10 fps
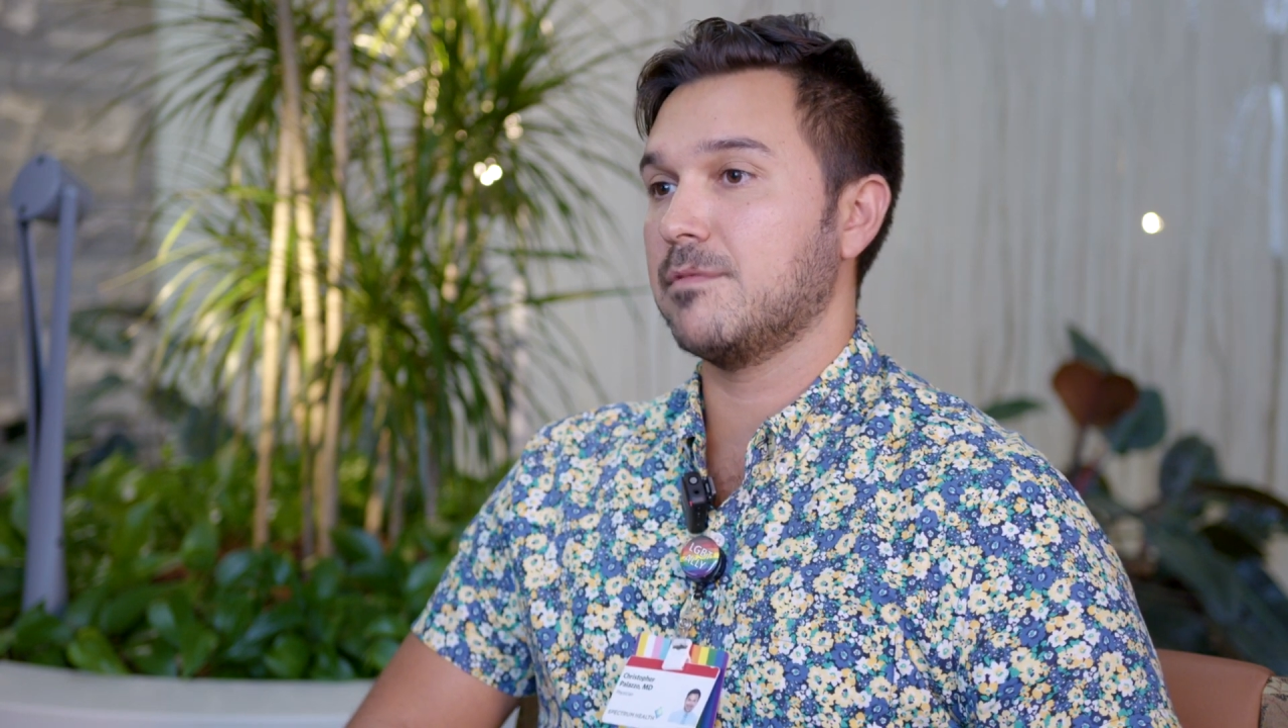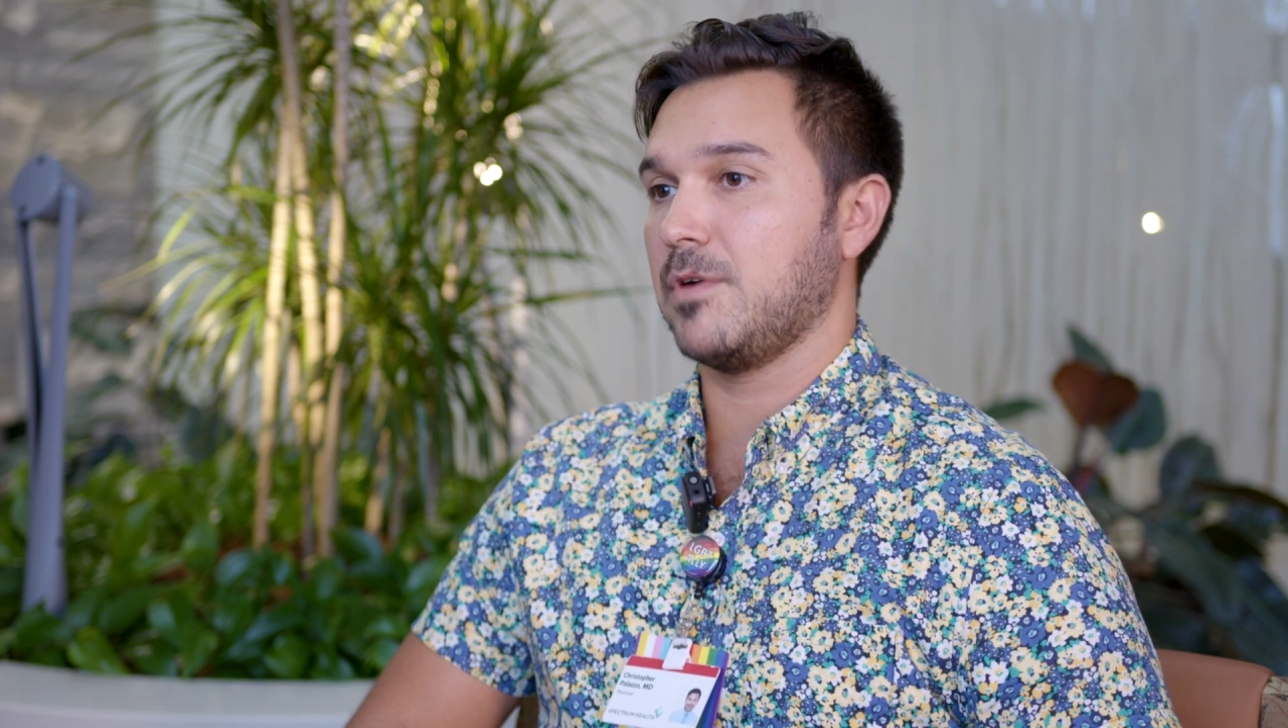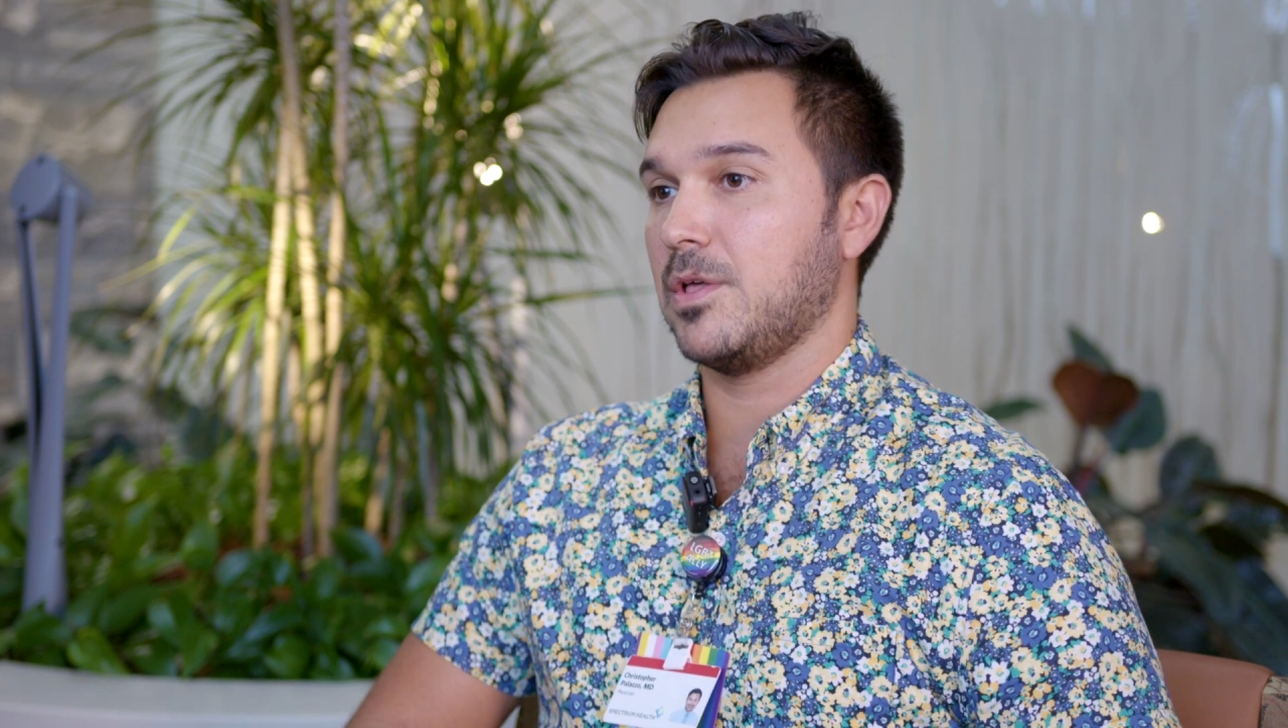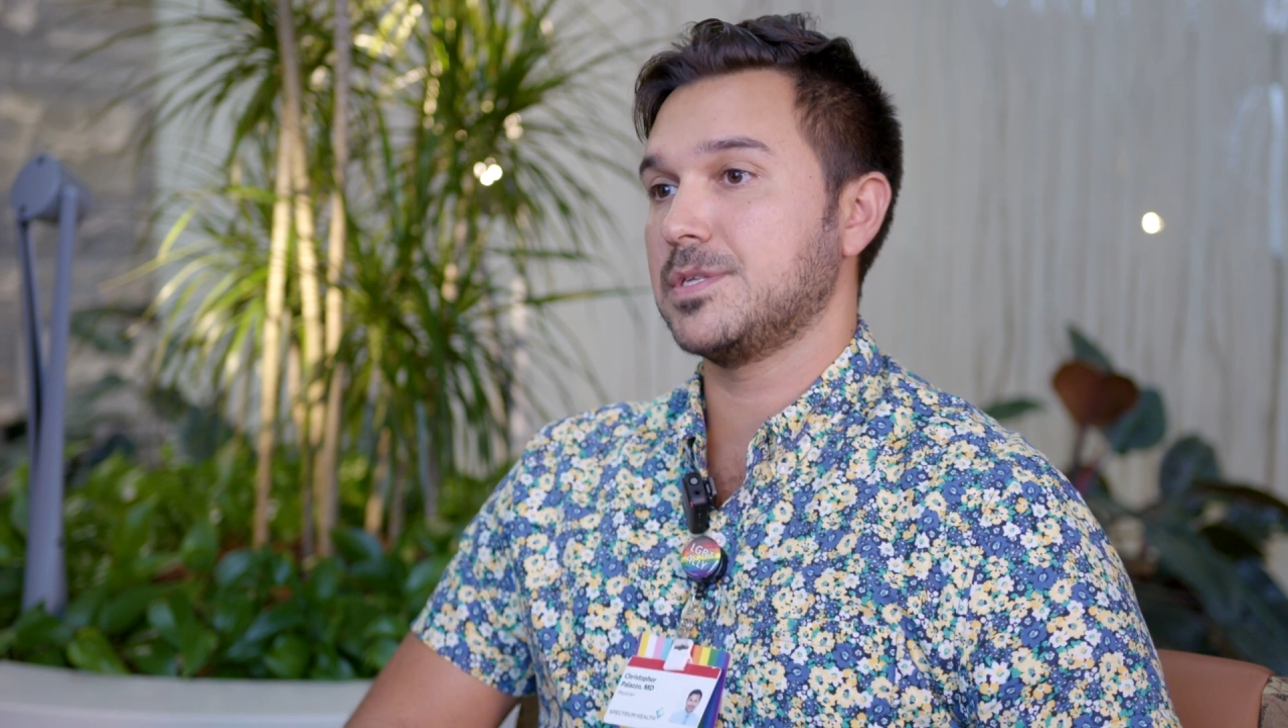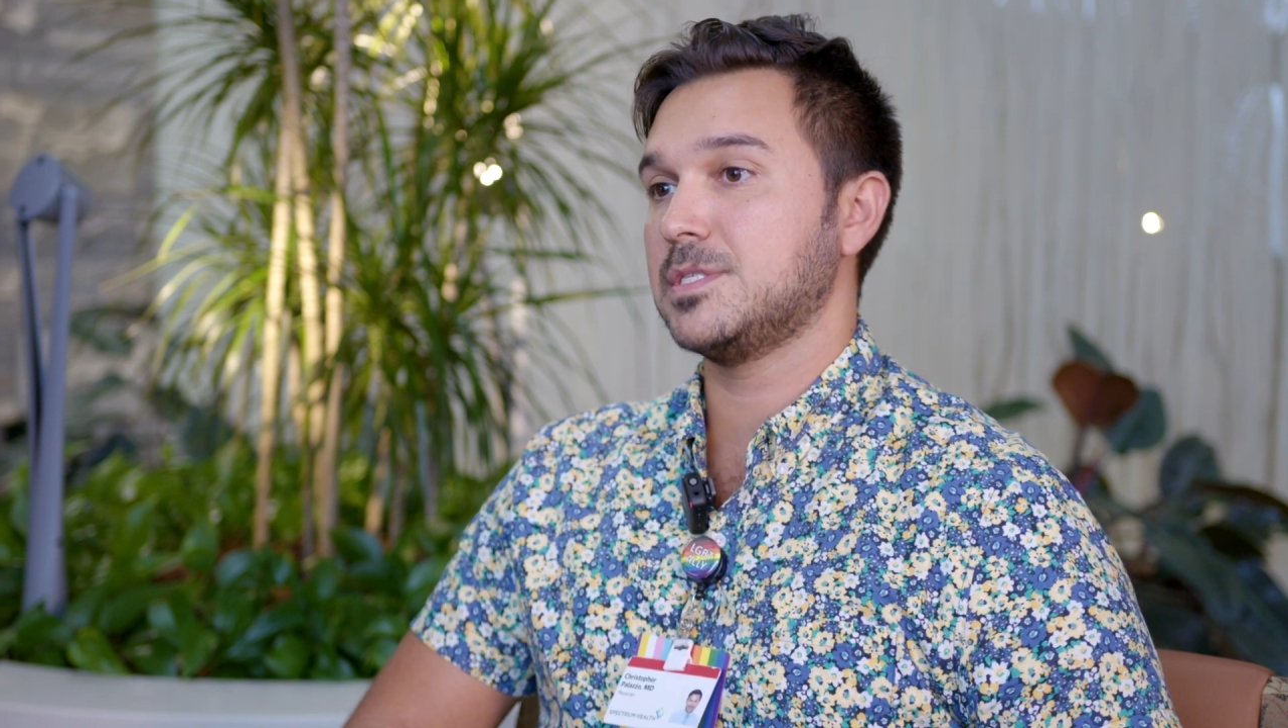
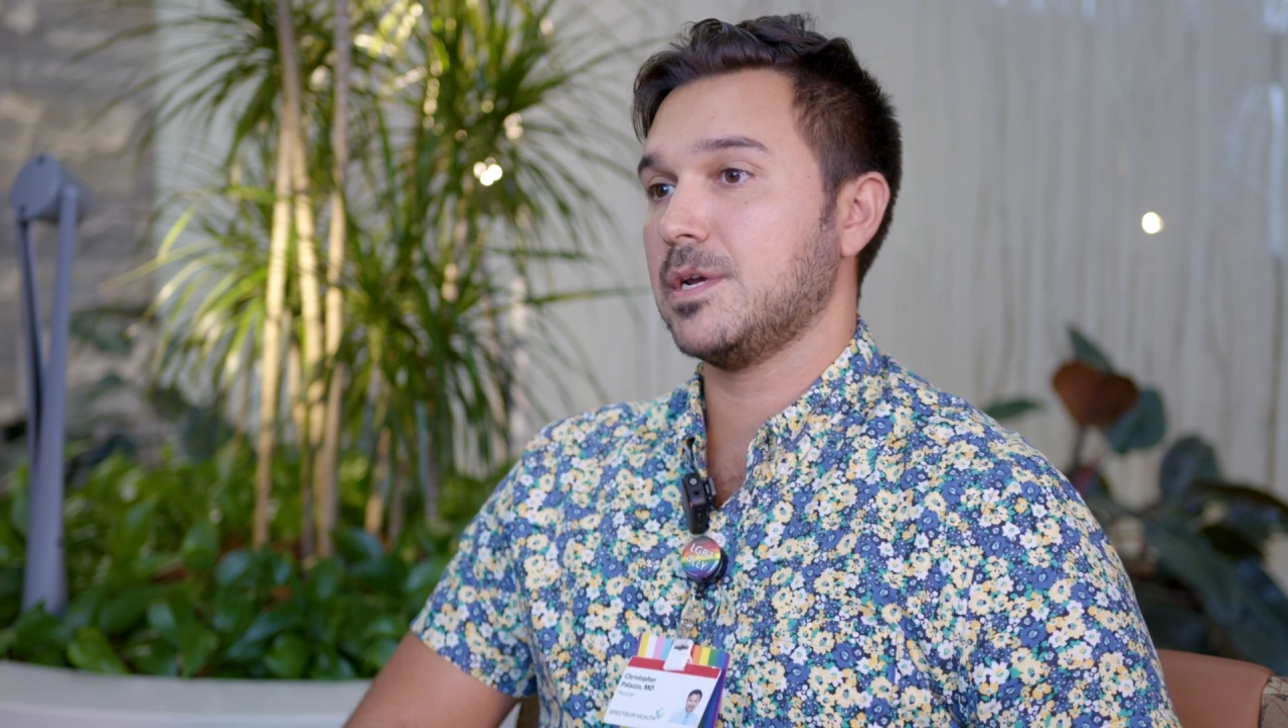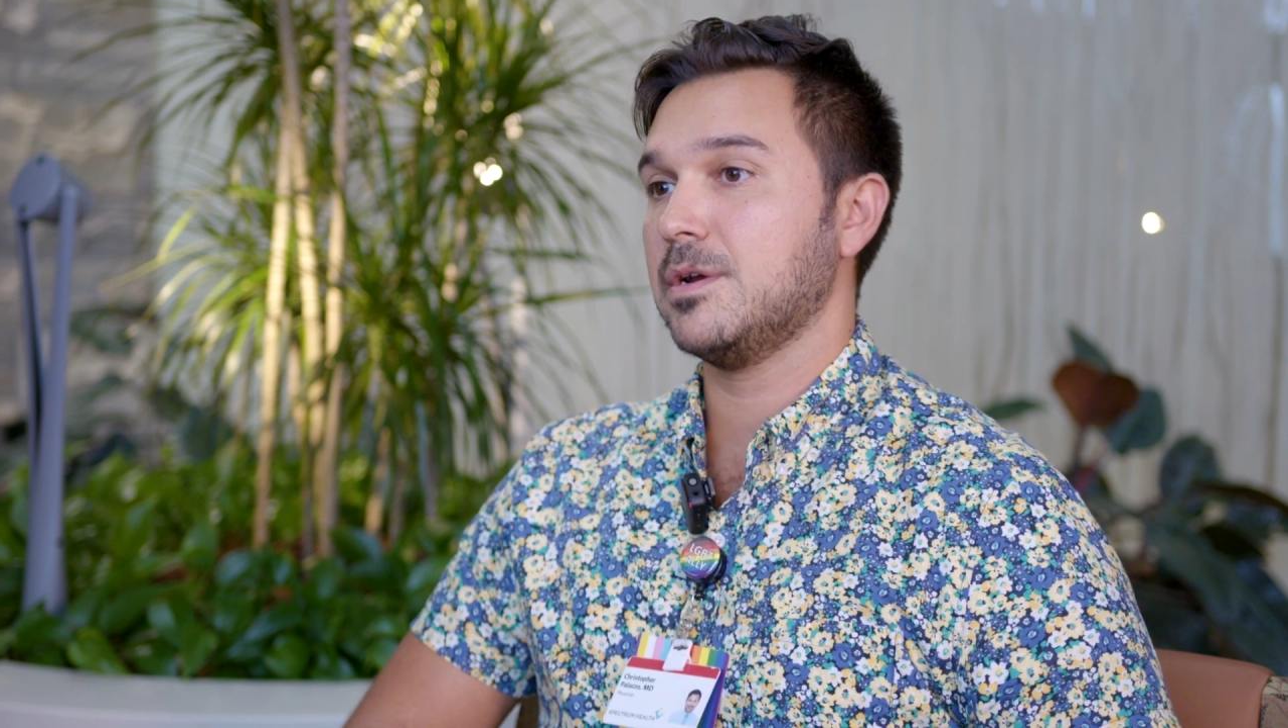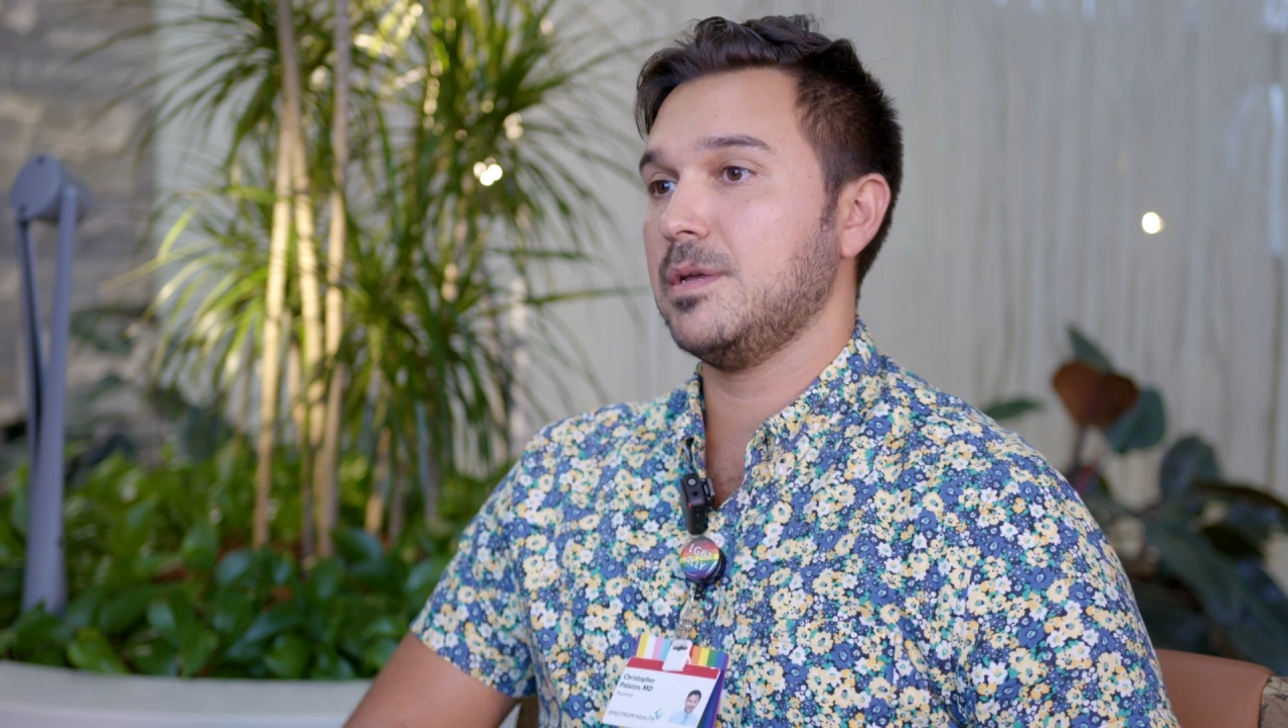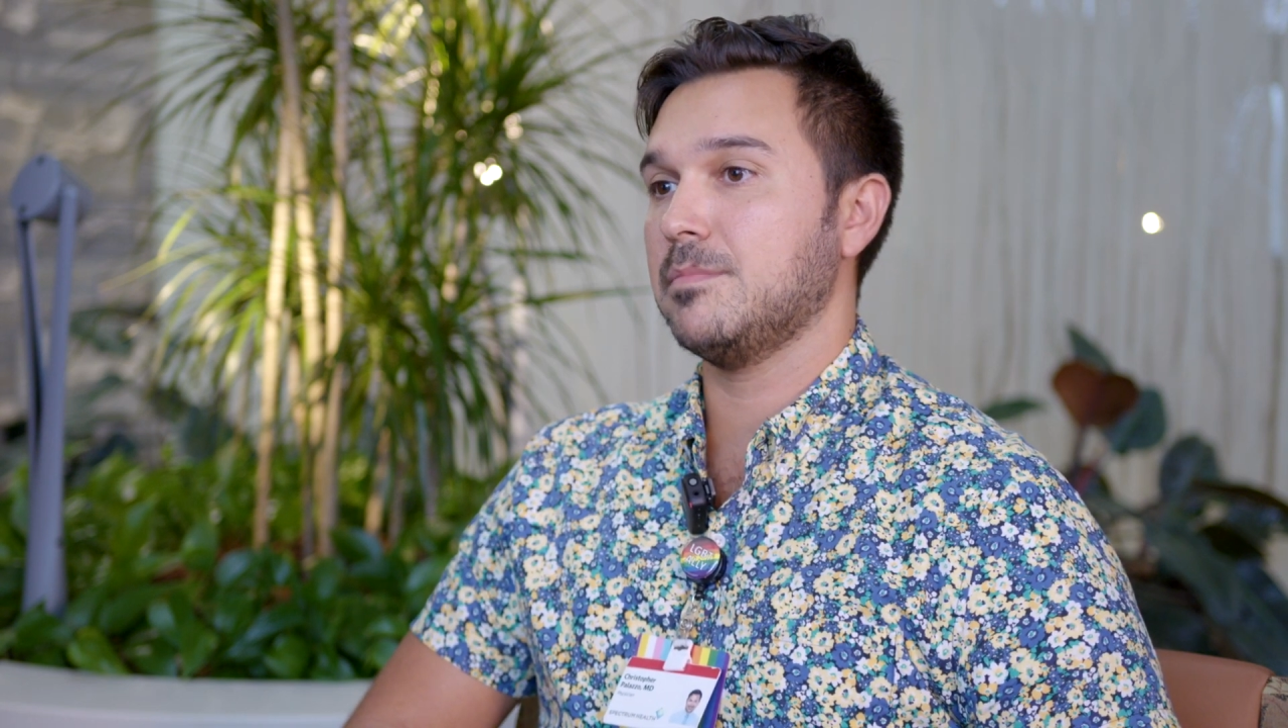voluntary,